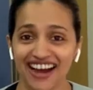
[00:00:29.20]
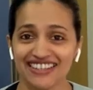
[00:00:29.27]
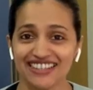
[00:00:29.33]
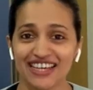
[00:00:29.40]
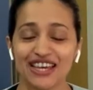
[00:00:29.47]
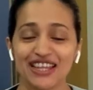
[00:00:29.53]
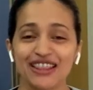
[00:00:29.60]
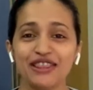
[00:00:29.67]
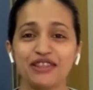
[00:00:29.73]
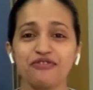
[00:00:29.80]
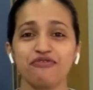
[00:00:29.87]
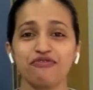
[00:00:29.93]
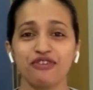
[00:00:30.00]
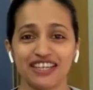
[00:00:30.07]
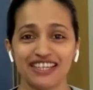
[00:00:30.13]
in the
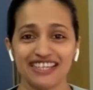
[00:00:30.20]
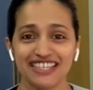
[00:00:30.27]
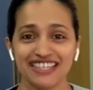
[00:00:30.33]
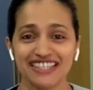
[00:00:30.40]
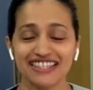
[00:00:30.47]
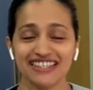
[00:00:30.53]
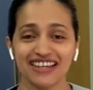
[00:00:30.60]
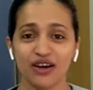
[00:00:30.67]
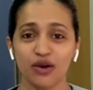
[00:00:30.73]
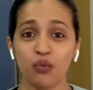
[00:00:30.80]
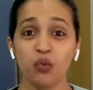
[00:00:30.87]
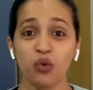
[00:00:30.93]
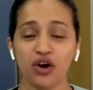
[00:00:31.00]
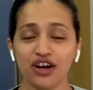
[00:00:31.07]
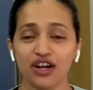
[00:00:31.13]
fitness
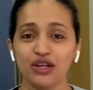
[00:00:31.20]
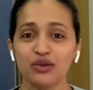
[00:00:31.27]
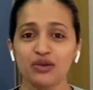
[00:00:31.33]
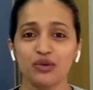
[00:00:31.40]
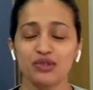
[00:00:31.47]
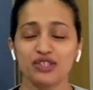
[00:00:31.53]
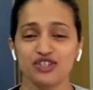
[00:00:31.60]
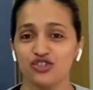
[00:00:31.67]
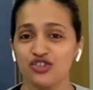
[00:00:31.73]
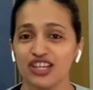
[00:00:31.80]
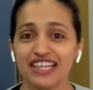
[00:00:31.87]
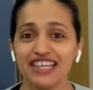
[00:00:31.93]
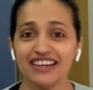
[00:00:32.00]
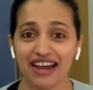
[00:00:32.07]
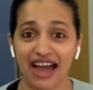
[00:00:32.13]
world was
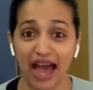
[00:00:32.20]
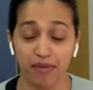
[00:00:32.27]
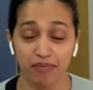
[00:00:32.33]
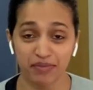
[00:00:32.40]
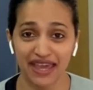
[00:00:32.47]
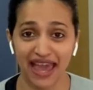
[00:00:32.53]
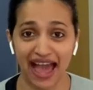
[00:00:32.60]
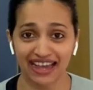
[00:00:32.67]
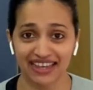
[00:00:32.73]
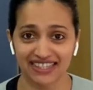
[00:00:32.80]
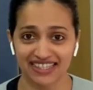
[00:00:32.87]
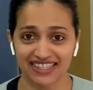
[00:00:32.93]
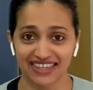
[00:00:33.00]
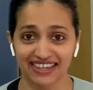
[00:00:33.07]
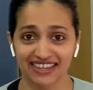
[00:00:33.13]
really a happy
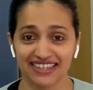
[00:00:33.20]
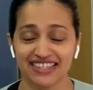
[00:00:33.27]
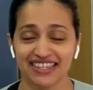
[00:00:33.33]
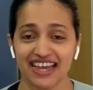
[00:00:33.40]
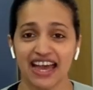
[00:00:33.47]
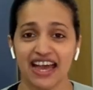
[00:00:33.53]
accident.